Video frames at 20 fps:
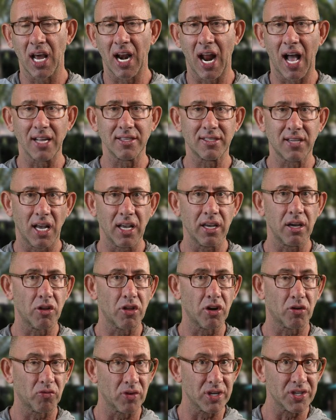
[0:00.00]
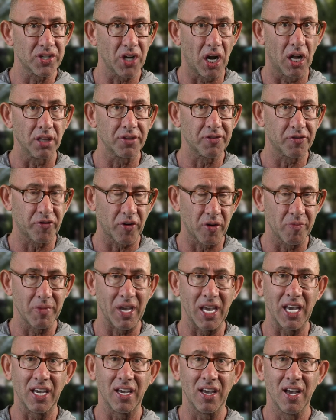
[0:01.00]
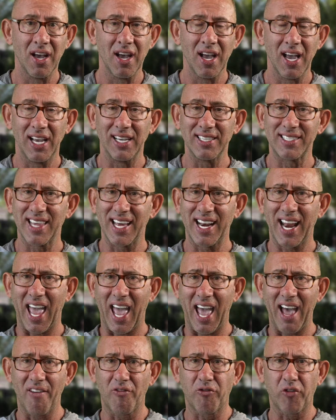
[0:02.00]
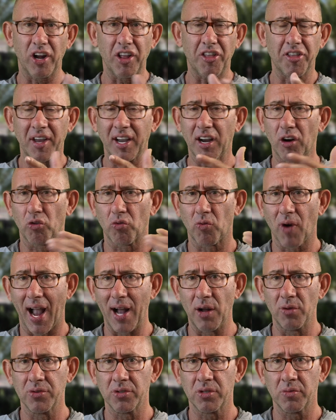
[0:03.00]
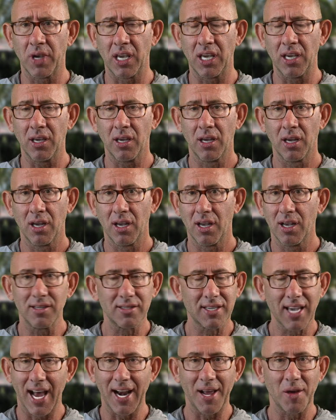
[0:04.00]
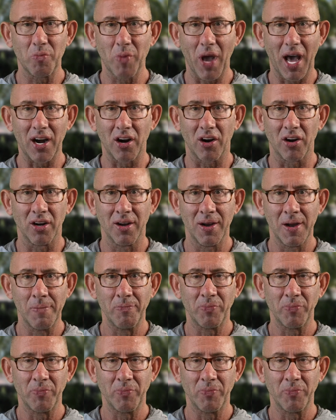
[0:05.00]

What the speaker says: And I'll tell you, the result for me is that everything around me is getting better.